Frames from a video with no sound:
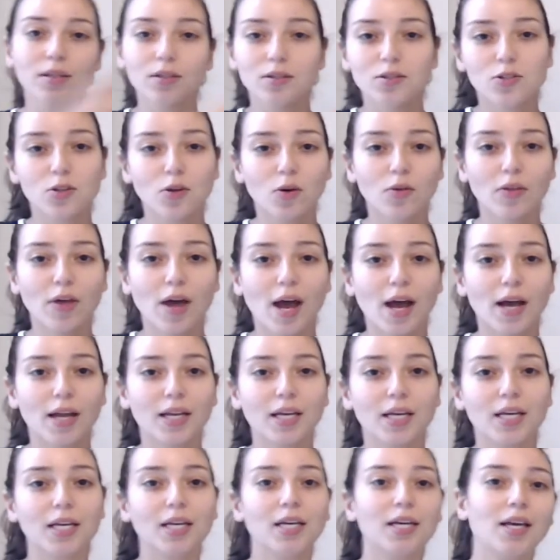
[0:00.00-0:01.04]
so that
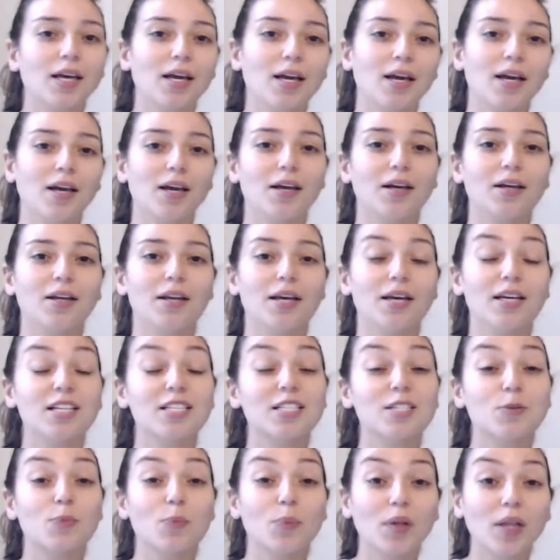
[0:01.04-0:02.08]
he can
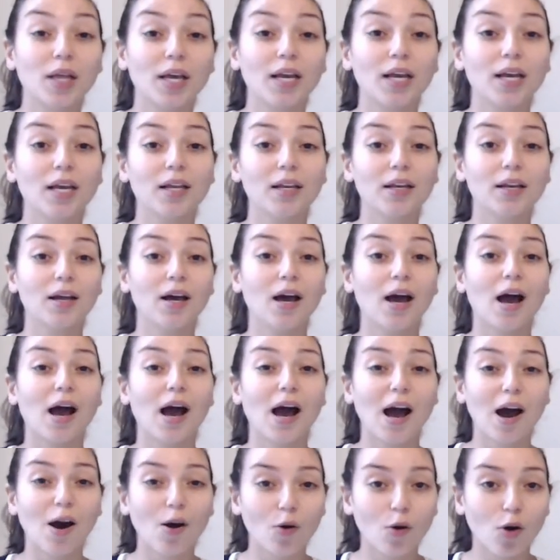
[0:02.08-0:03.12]
explain
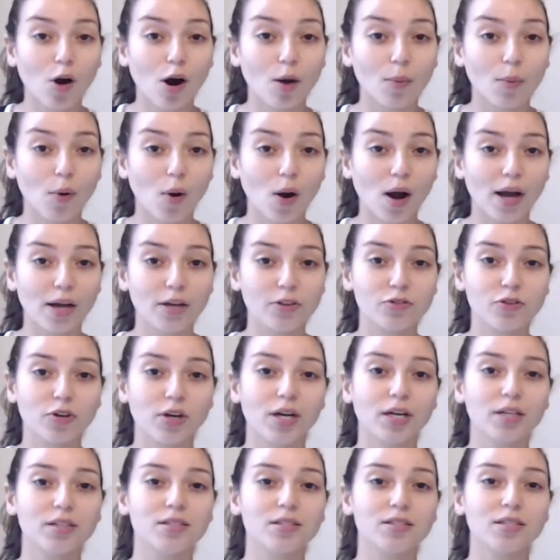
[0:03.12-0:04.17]
how
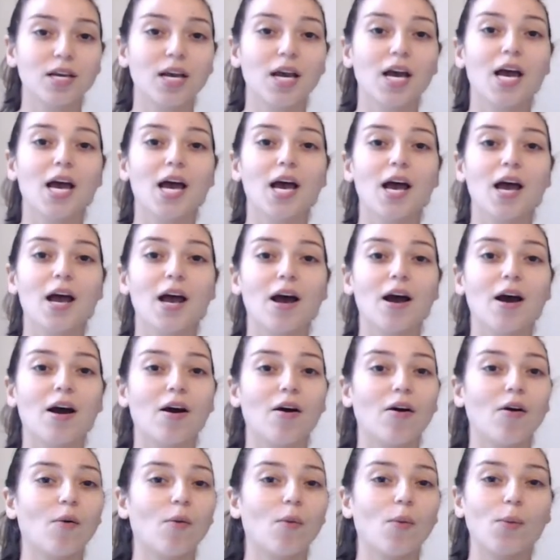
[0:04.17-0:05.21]
carbohydrates
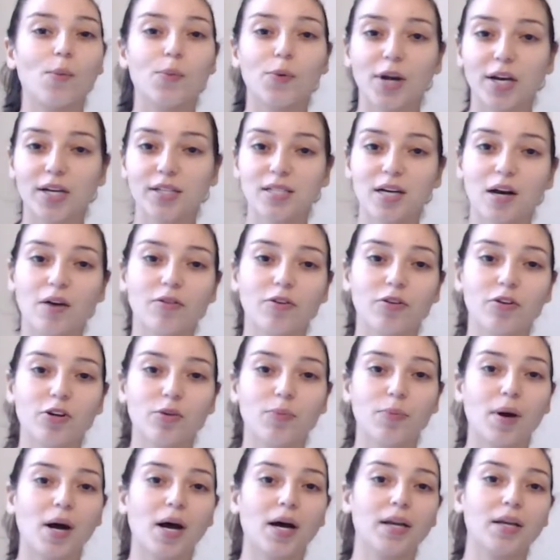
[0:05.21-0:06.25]
break down in your
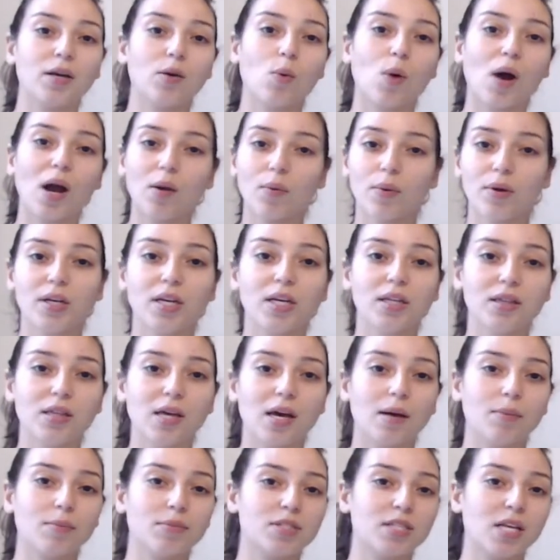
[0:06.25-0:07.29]
body, why we need
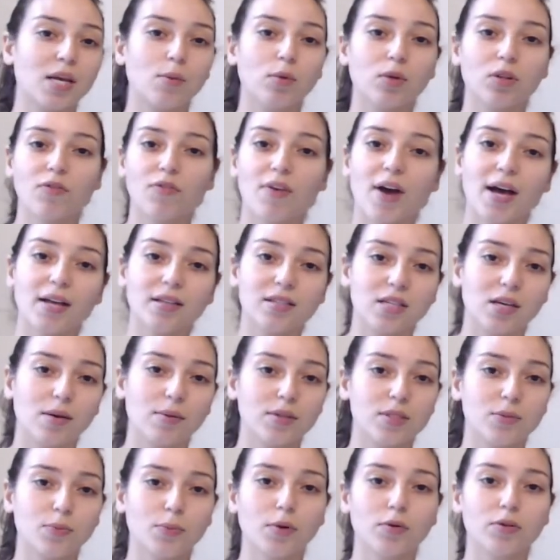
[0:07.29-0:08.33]
them. Same with fat, same as
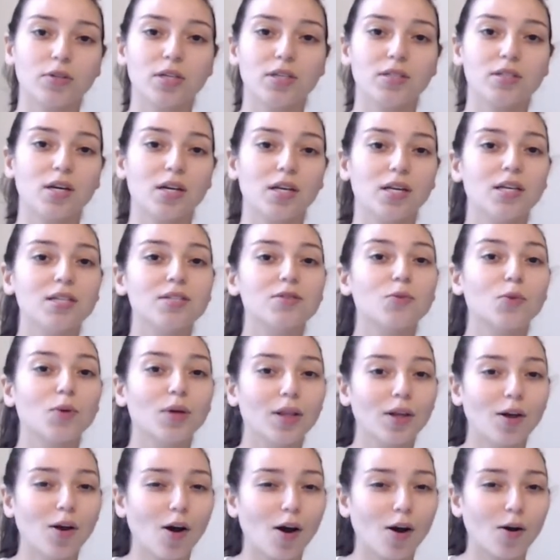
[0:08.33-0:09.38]
proteins. And he's
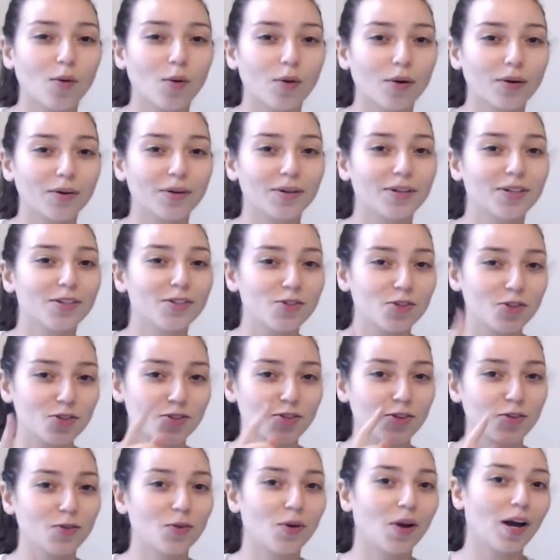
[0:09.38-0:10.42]
really awkward, just so
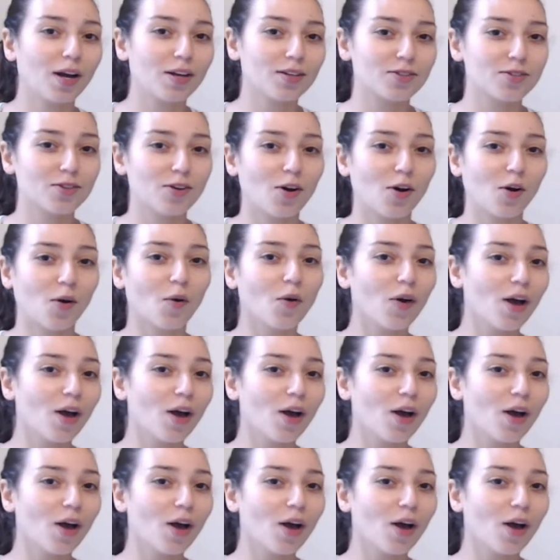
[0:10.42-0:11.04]
you guys know.